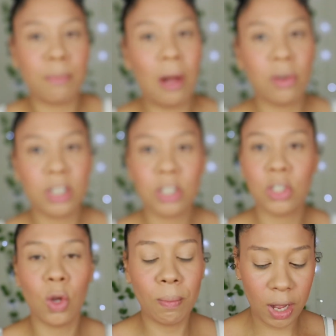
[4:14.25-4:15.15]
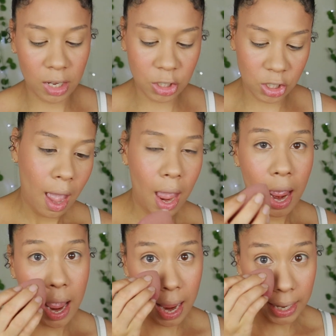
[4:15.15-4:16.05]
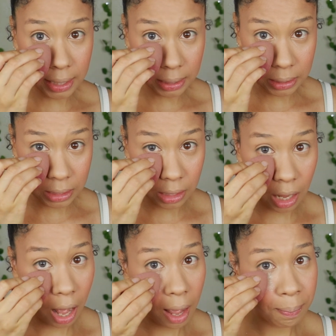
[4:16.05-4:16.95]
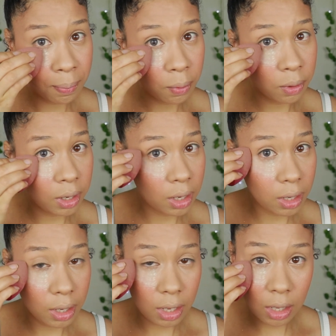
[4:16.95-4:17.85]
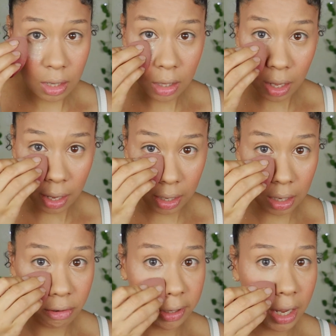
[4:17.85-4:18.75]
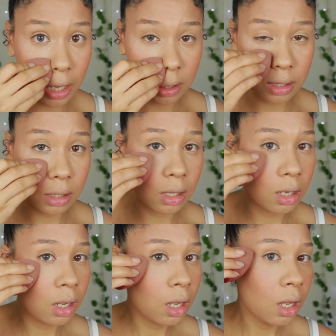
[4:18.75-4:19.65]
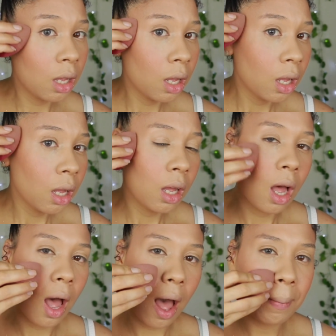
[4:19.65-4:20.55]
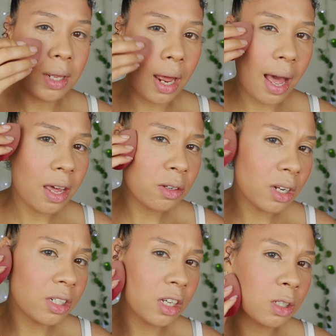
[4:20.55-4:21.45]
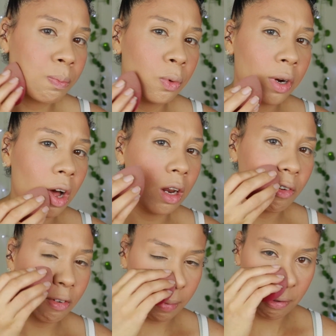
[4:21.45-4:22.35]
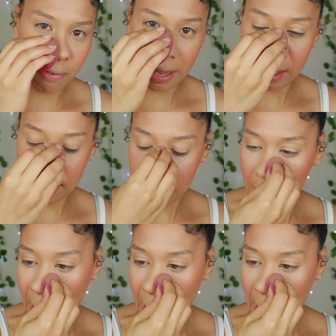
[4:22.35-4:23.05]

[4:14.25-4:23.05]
powder so much, and I put it in the areas. I mean, I usually just put it all over my face.